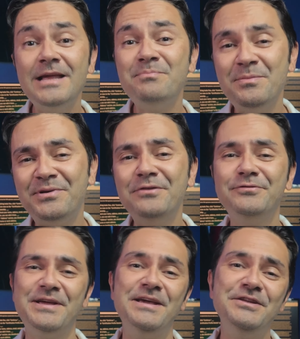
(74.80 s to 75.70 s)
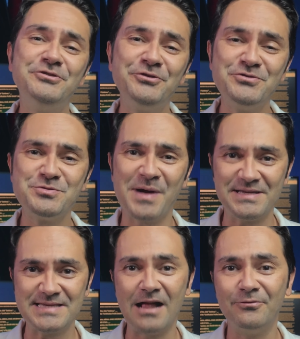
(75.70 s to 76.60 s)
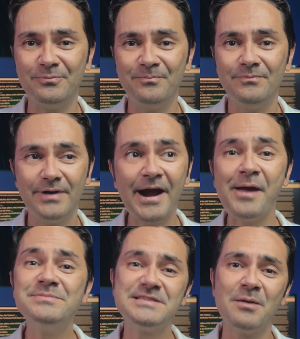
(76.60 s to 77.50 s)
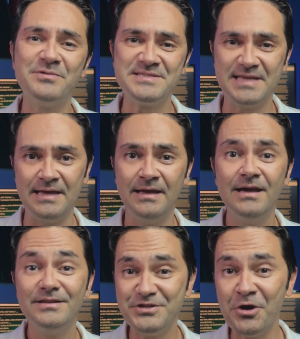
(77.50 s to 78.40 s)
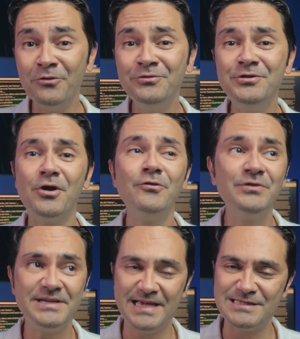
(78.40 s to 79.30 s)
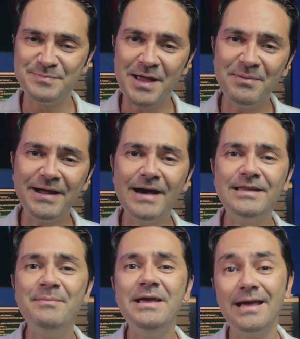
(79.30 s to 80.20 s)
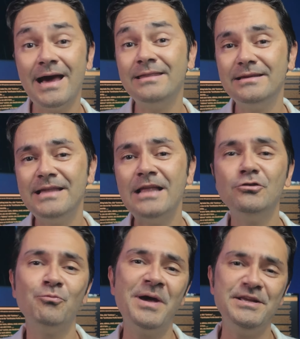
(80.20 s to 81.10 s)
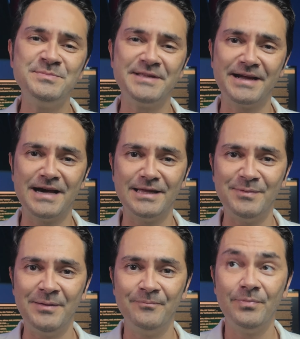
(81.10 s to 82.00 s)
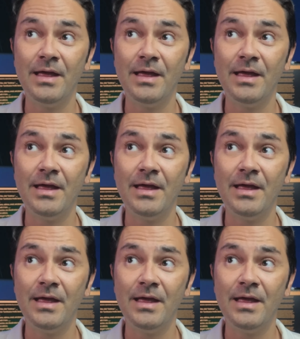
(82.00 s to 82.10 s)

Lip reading: let me briefly introduce myself. I am Sabri, the owner of KSPM Academy and Land of Management Academy.